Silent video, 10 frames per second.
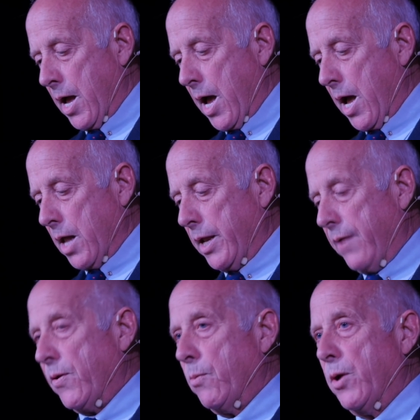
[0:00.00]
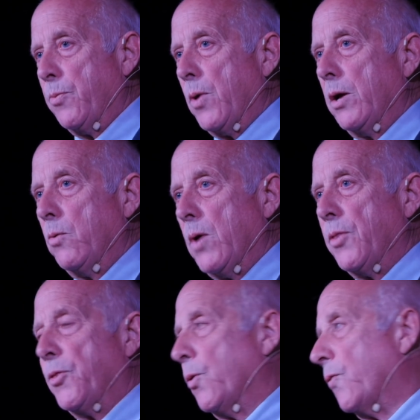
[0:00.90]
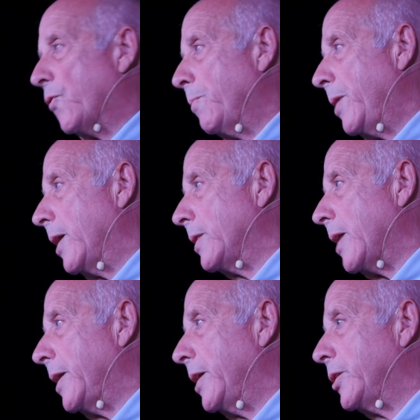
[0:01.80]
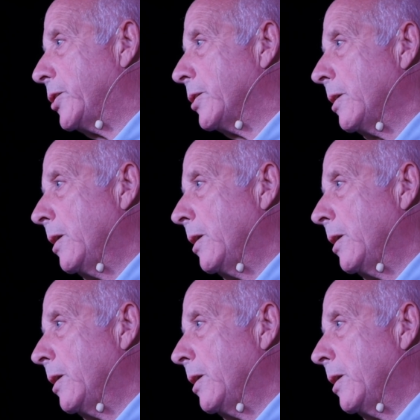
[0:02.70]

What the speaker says: I'll leave you with one thought from me, and that is